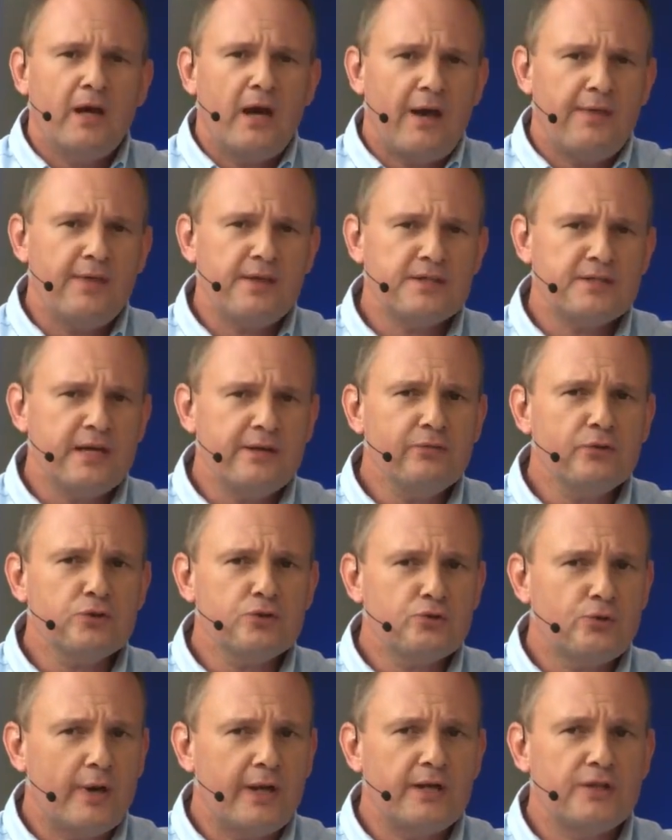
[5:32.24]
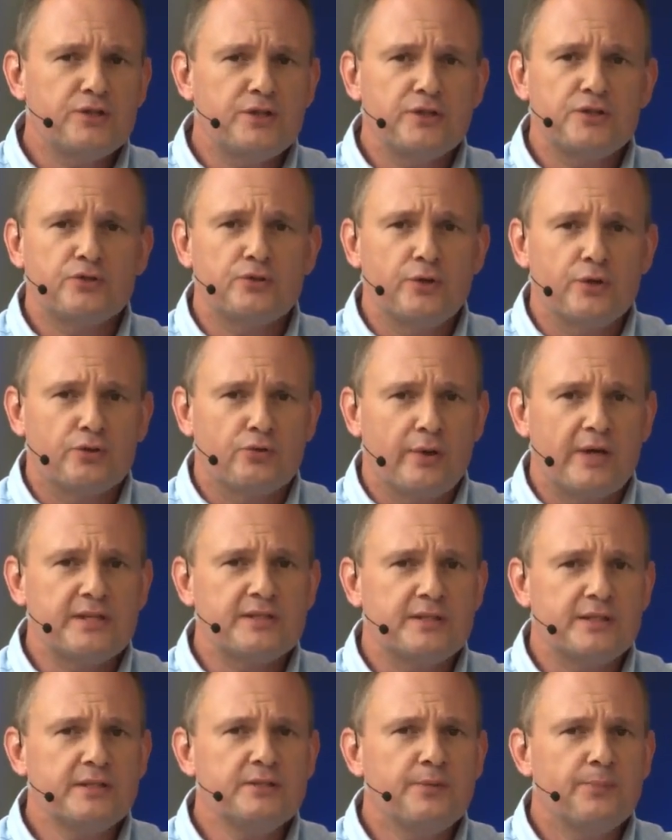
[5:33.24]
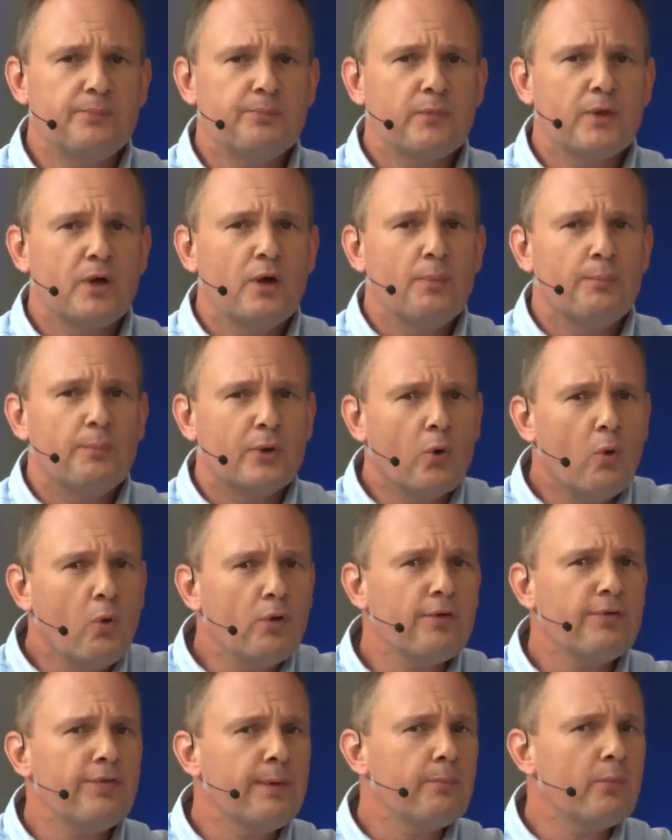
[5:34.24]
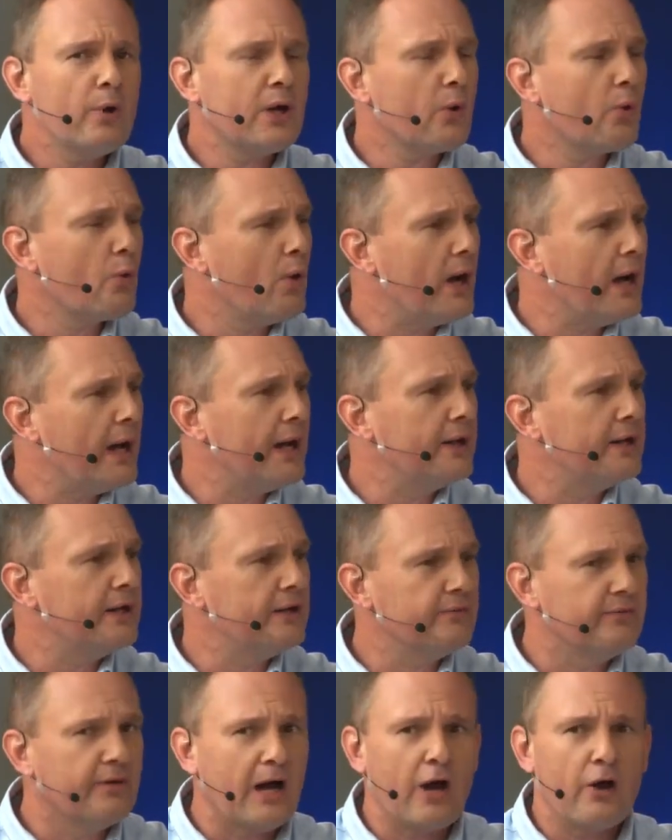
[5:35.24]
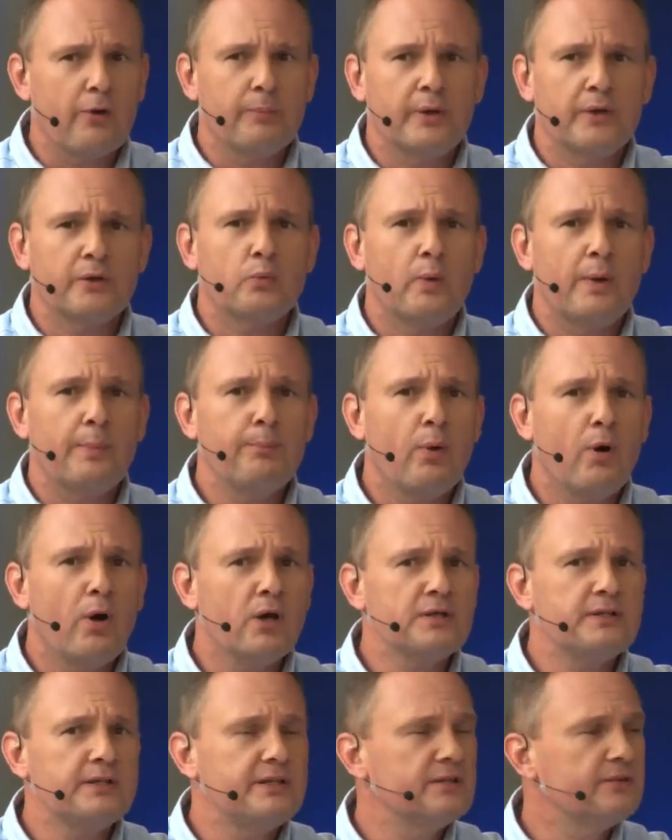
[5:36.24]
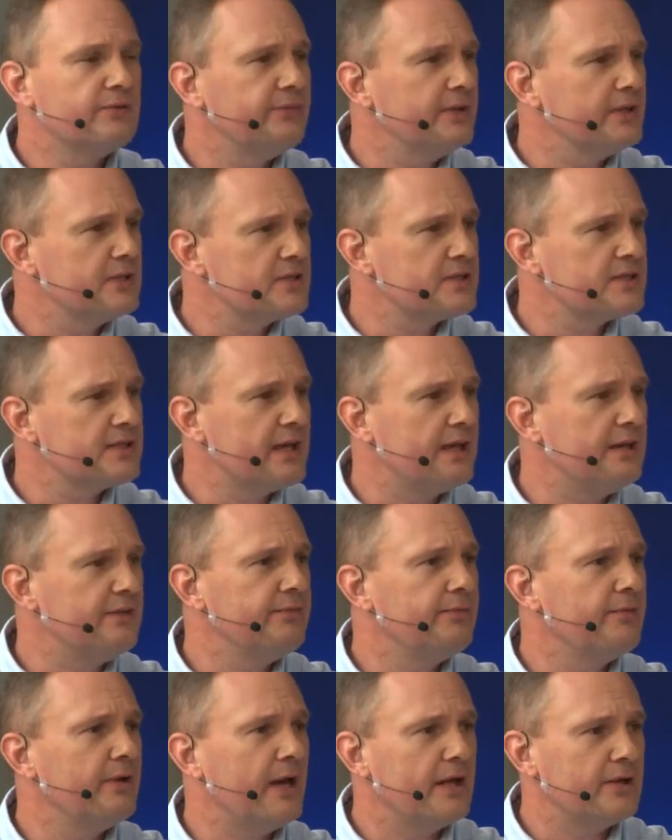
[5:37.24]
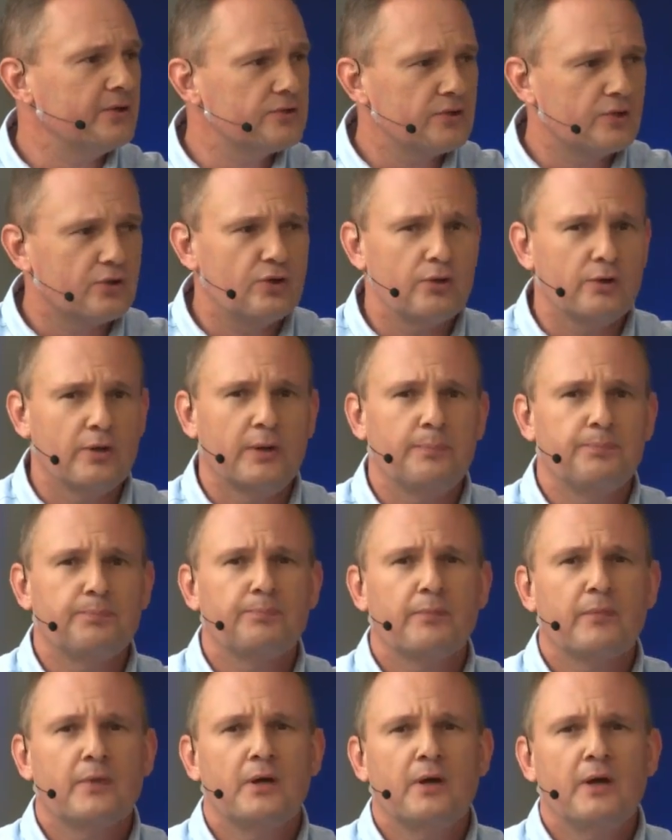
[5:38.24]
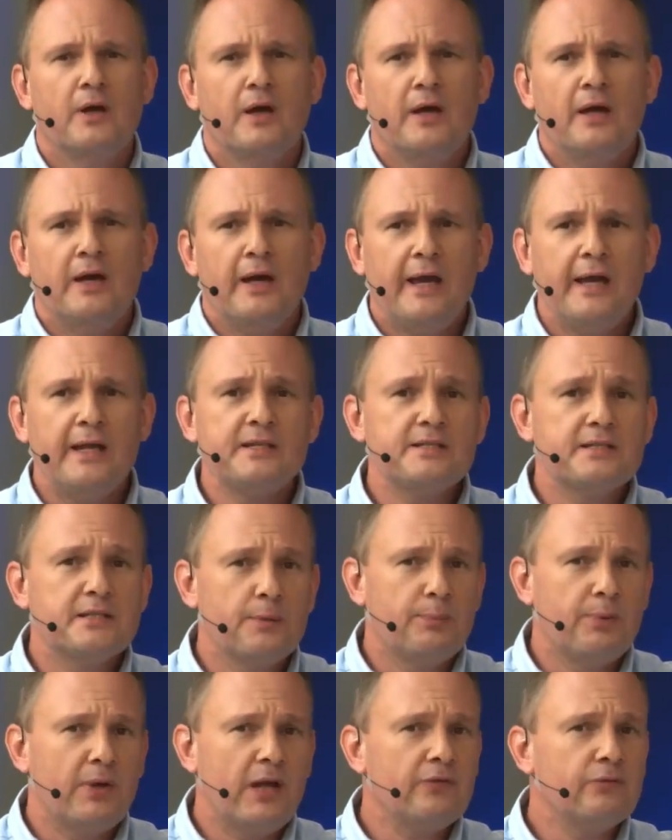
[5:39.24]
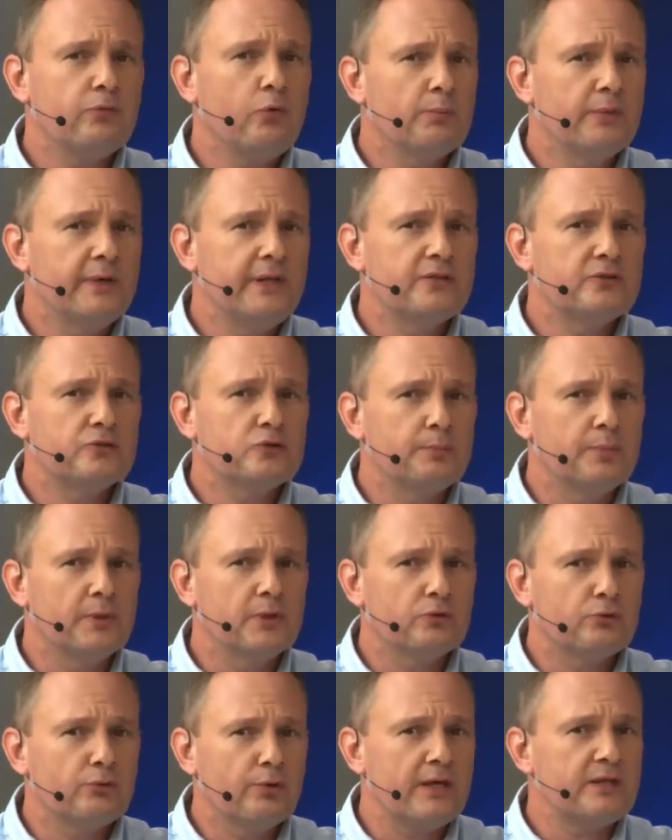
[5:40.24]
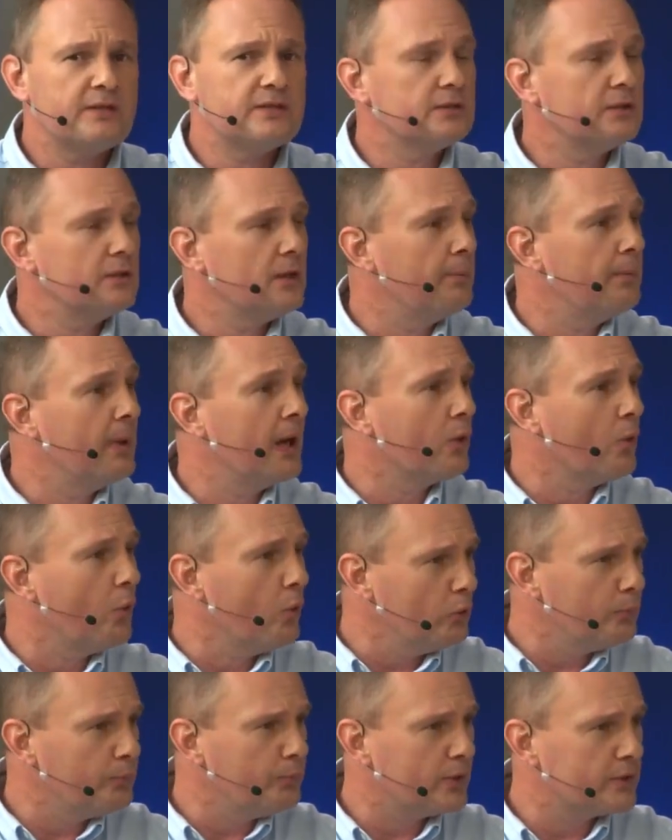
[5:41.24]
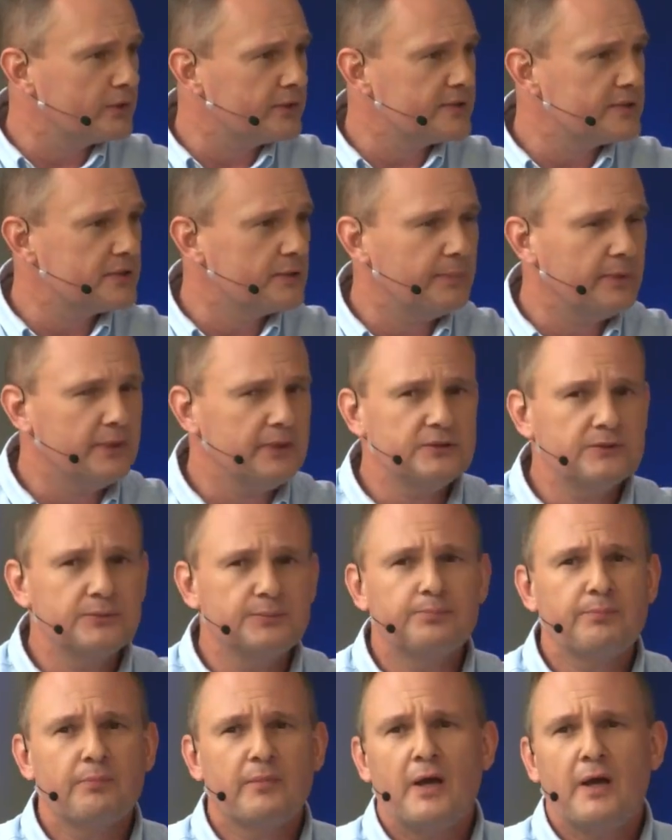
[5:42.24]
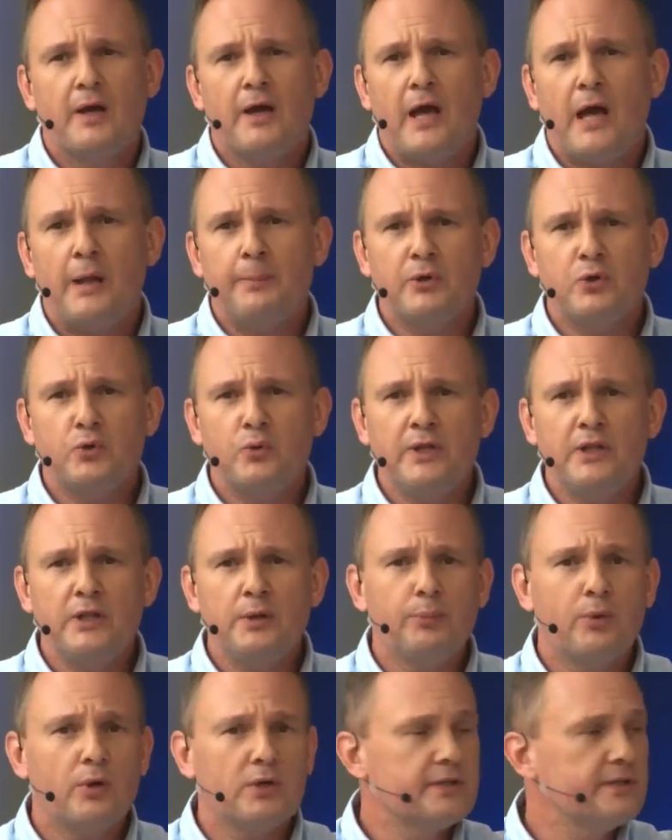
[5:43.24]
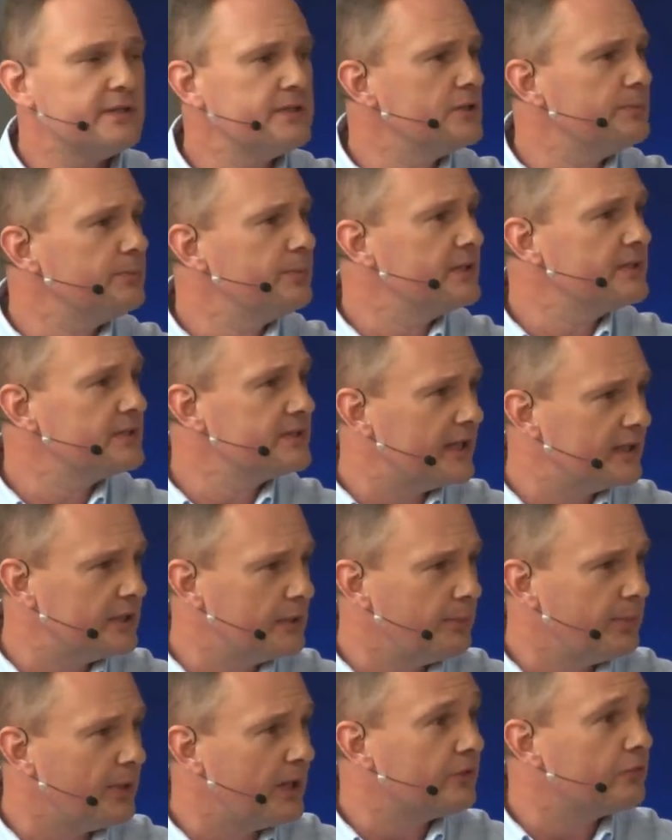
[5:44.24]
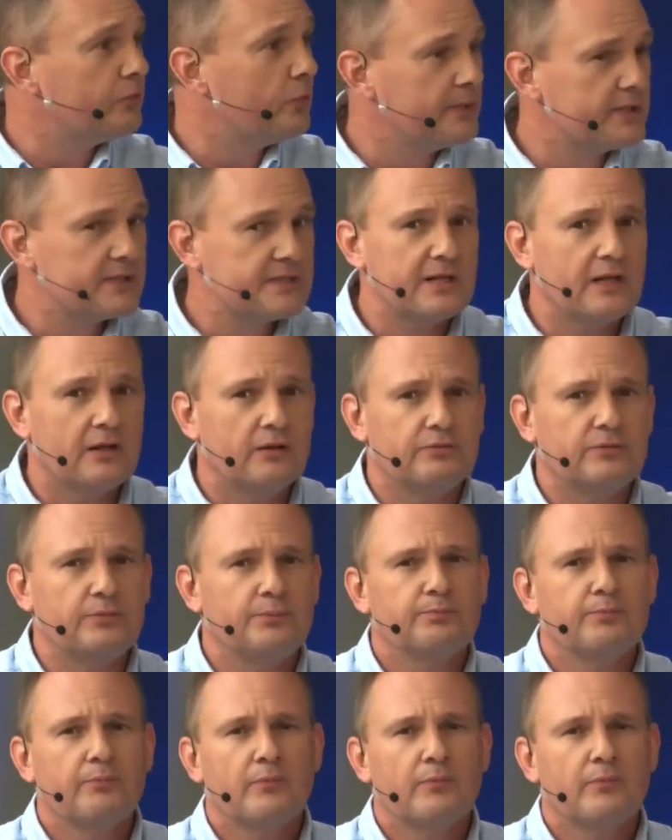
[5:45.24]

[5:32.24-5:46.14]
And there's several strategies to address this, but all of them require an environment where parties feel safe and secure. Hence, the platform needs to build trust among all participants and between the participants and the platform itself.